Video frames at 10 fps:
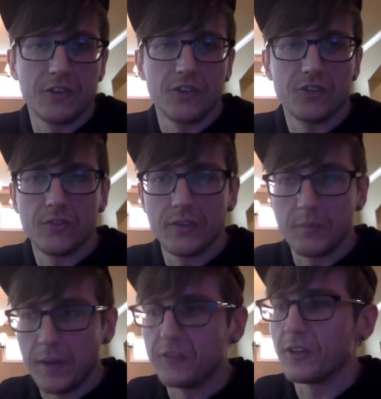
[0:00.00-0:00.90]
to just
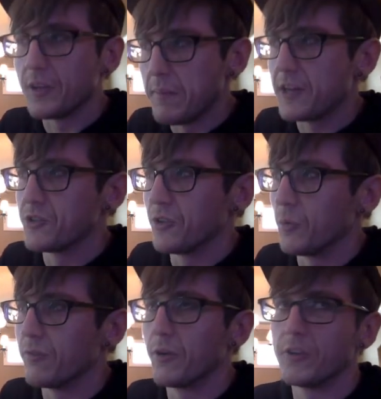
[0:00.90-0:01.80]
basically make sure that
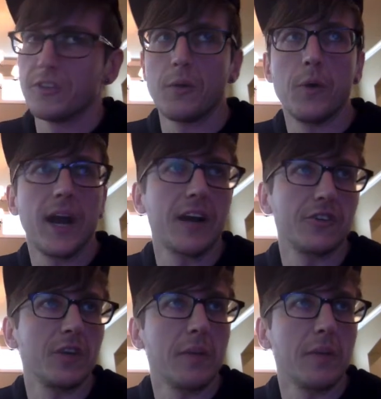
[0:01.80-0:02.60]
we're focusing on what actually